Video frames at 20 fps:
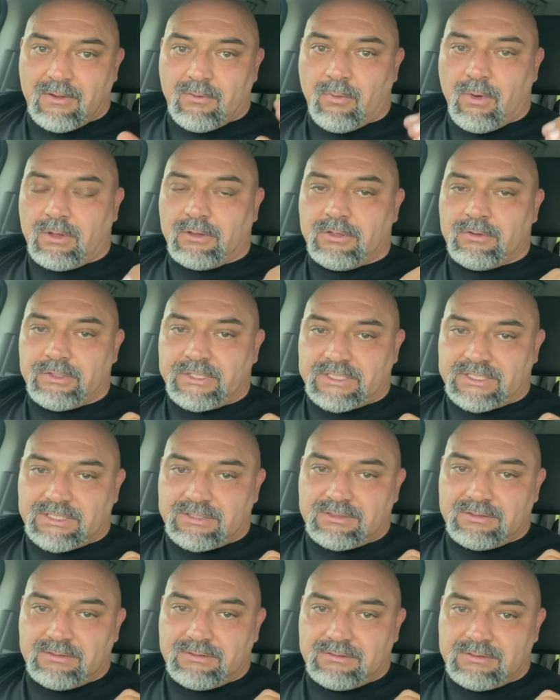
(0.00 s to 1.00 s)
What Louis
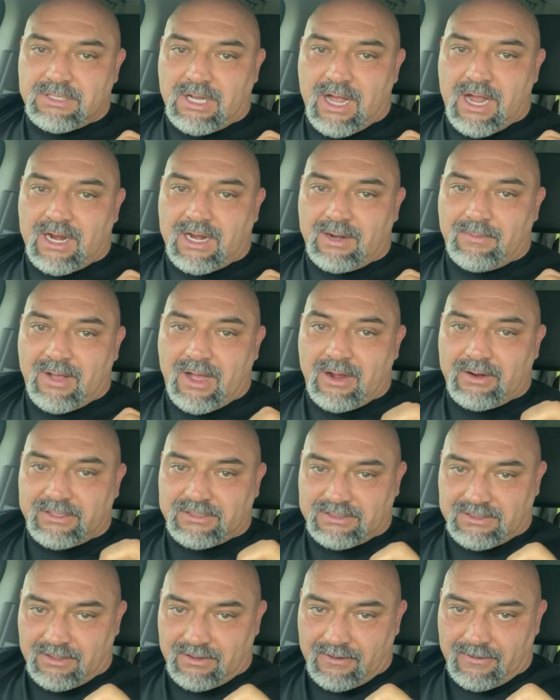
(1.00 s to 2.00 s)
talking about
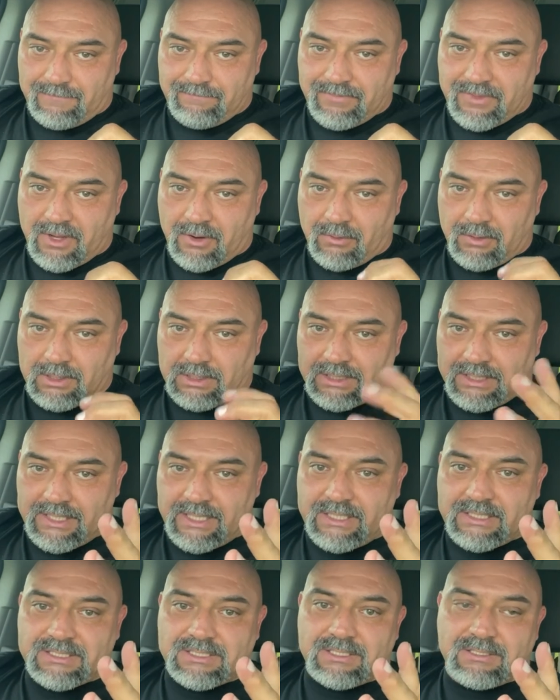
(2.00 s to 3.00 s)
is a
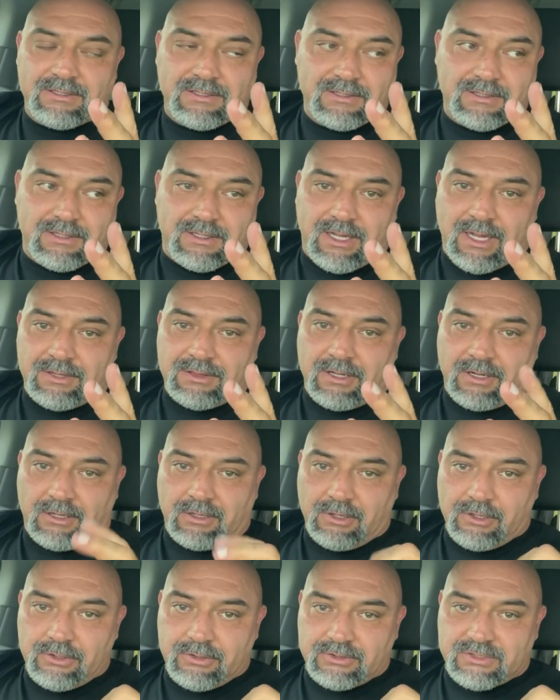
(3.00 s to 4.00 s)
release in the
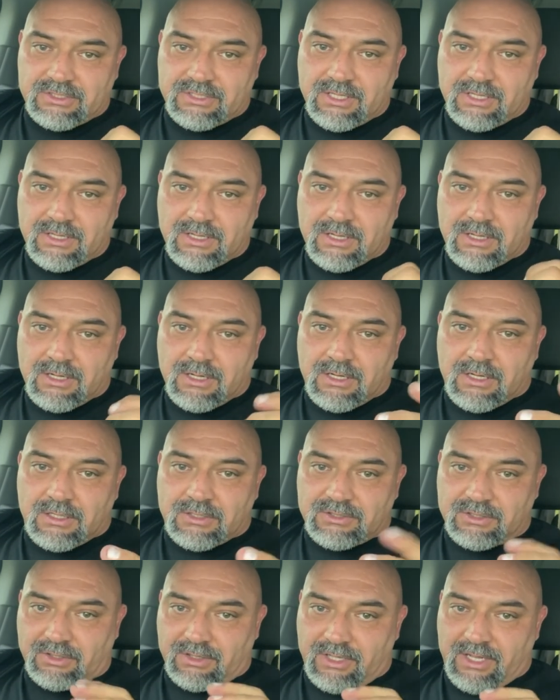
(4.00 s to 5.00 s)
glutes,
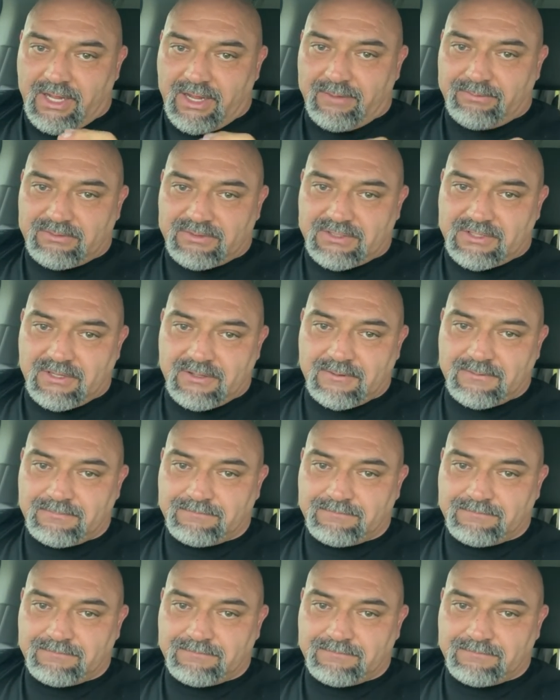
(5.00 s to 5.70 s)
so the hips.